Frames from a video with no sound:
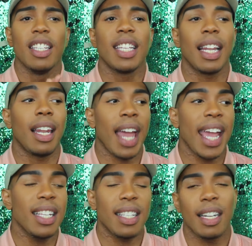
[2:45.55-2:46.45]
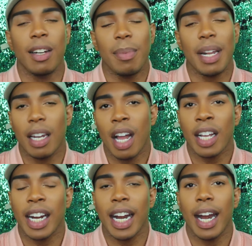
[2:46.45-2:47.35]
to last a little bit
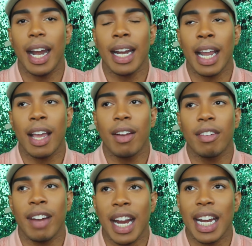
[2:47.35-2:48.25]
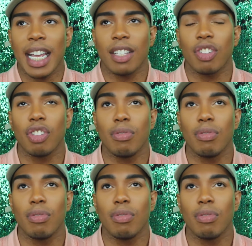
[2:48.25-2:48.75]
longer. Now, granted,